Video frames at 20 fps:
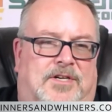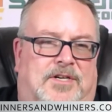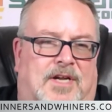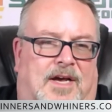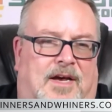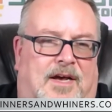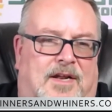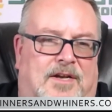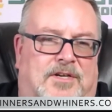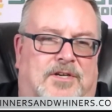
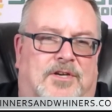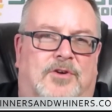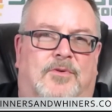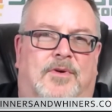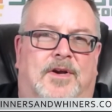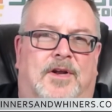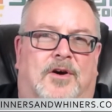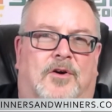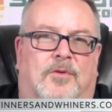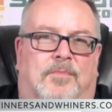
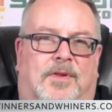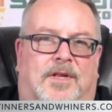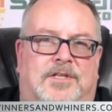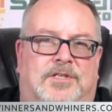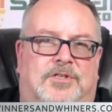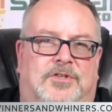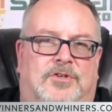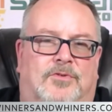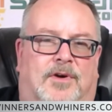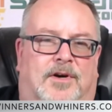2-0 plus
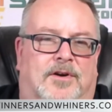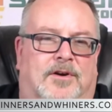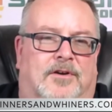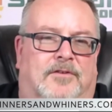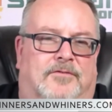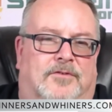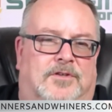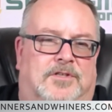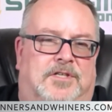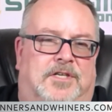200
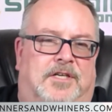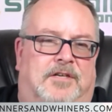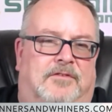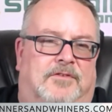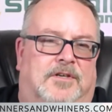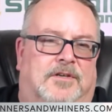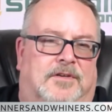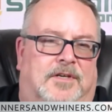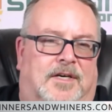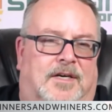for Steve
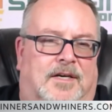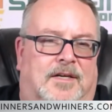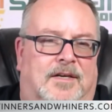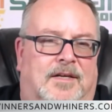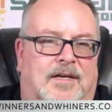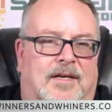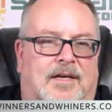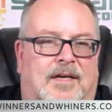Godin.